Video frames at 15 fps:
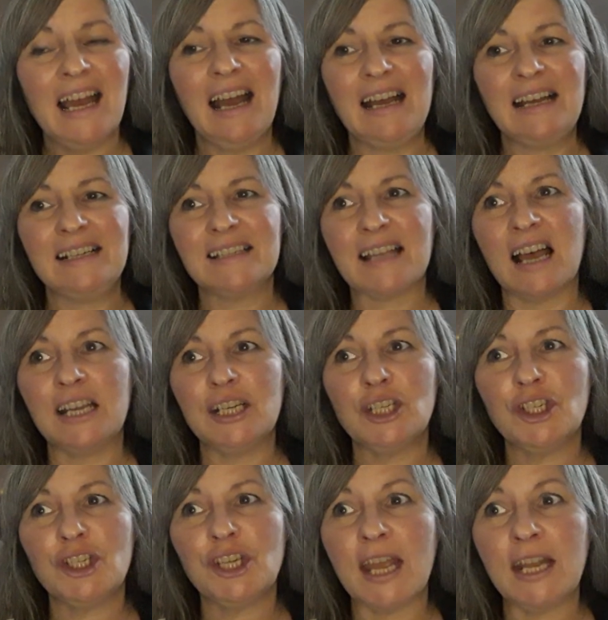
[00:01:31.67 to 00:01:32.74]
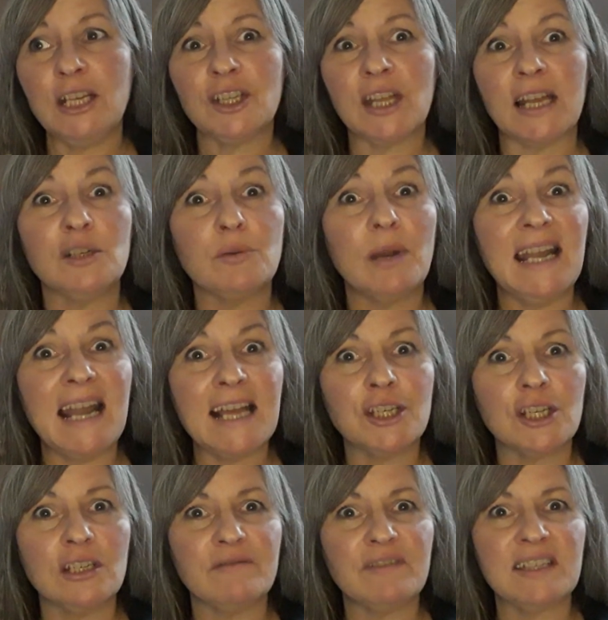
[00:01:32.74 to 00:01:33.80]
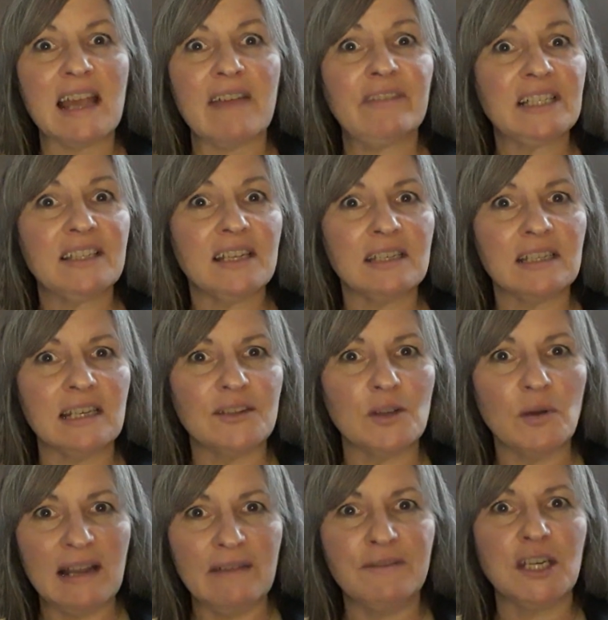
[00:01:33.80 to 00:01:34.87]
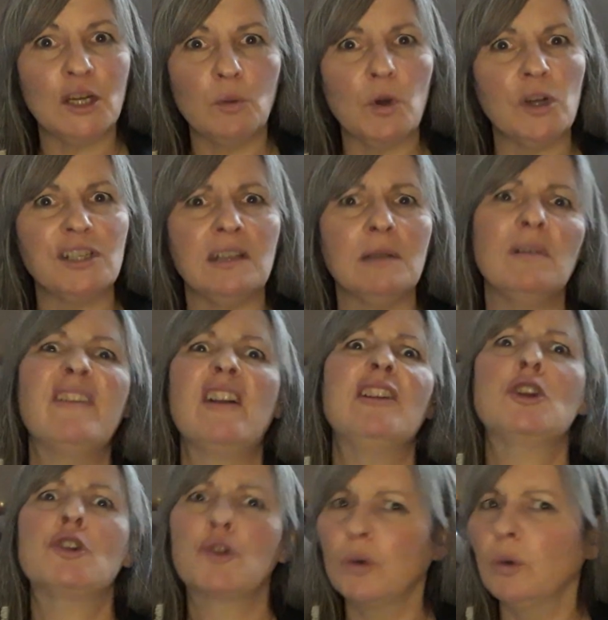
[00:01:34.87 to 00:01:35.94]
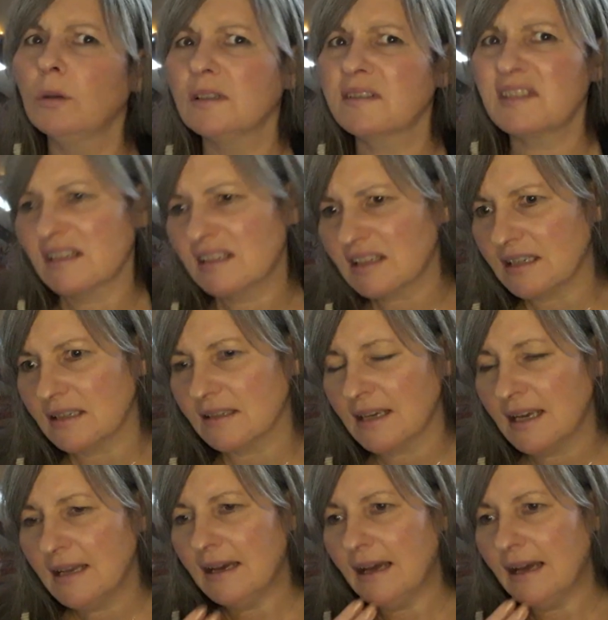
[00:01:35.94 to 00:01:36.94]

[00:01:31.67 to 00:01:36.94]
and I changed that into a legend of seven sisters who lived in a wood, and they were very cruel sisters,